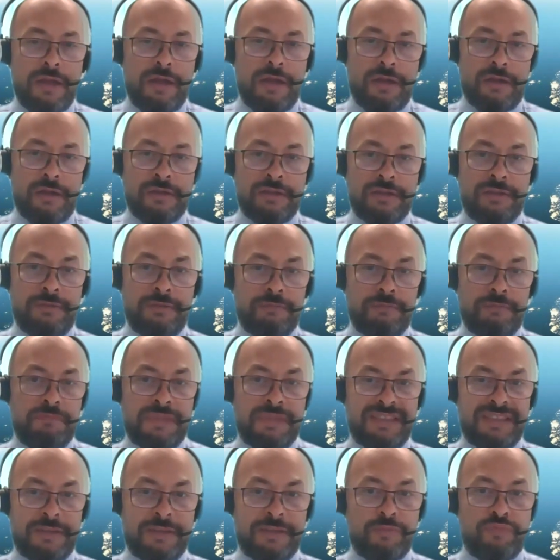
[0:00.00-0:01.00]
a
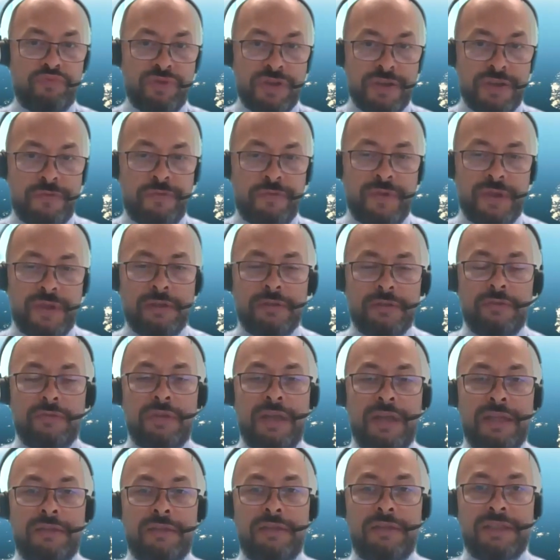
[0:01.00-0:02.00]
debris field
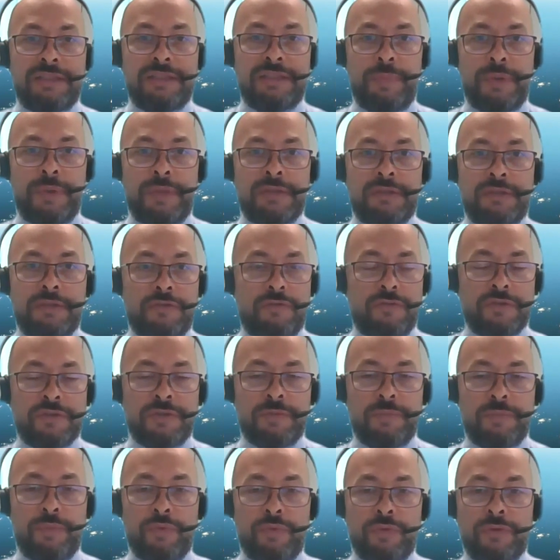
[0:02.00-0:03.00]
that spans
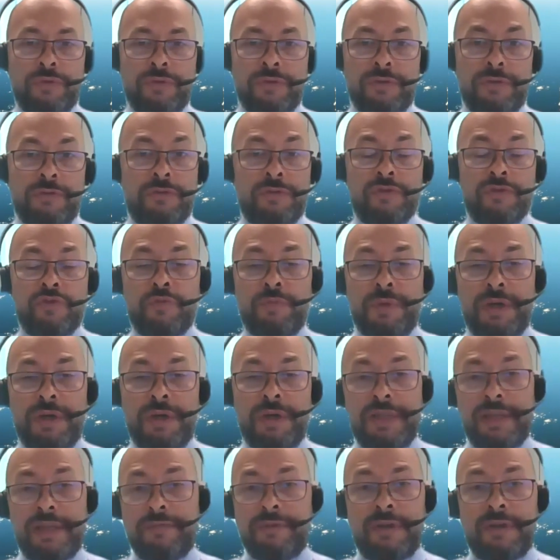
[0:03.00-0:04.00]
cross-border, or you
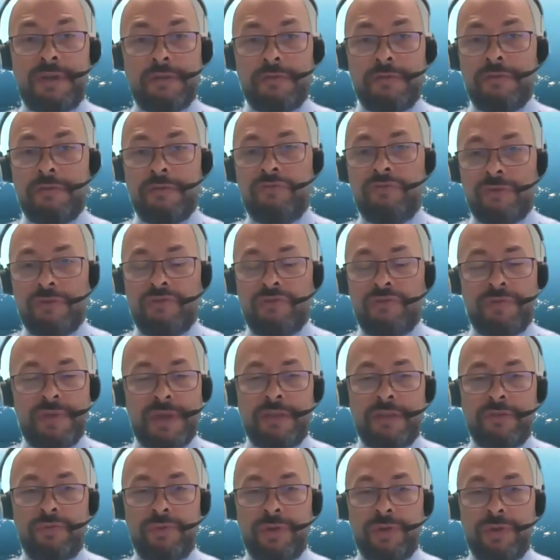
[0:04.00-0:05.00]
might have an uncontrolled
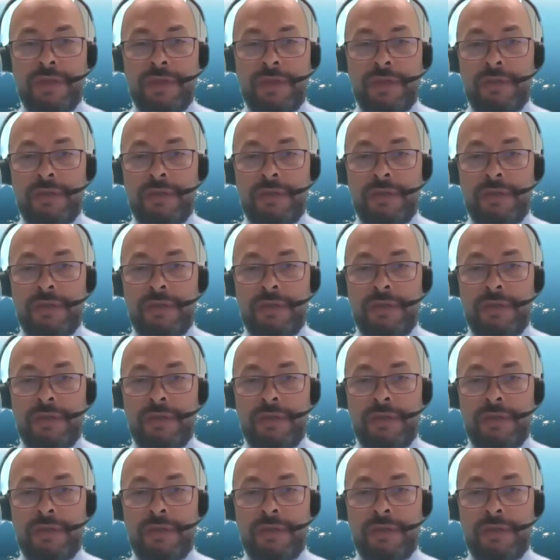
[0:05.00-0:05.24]
re-entry.